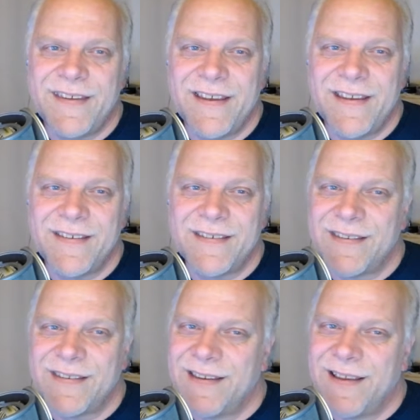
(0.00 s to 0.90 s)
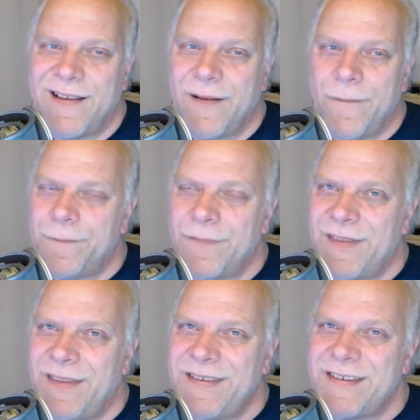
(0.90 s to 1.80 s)
is
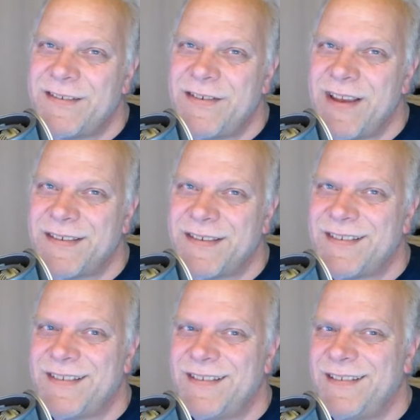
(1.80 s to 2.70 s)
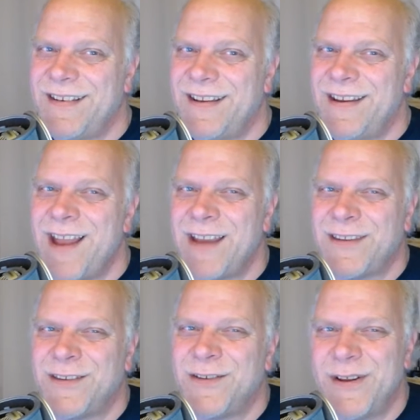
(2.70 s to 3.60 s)
this is just
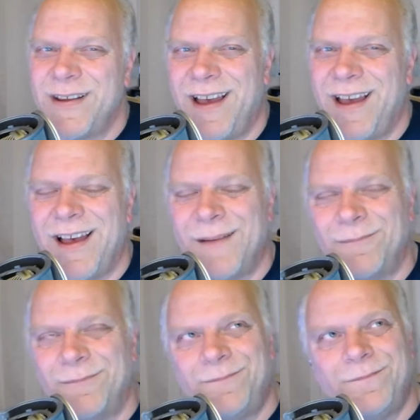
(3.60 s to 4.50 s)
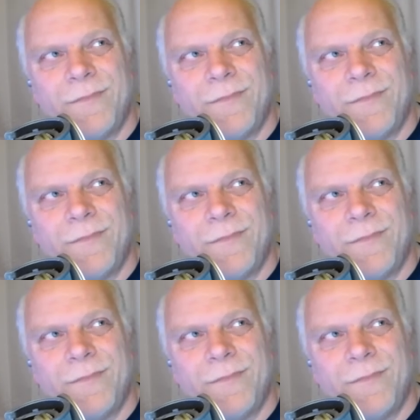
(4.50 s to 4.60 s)
not good. Um,